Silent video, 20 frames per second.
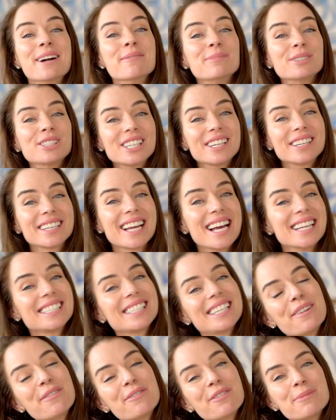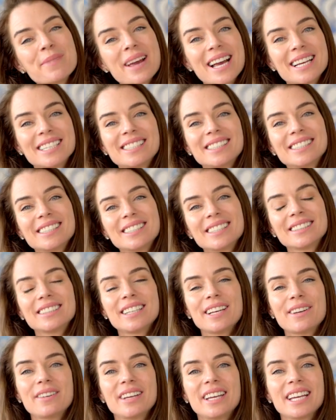I'm Michelle Cassidy from Essence of
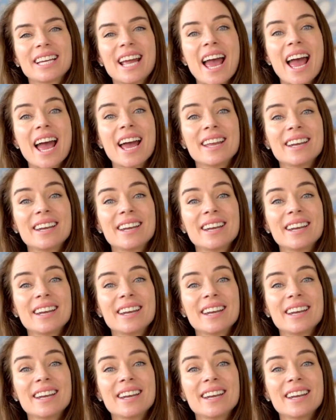Living,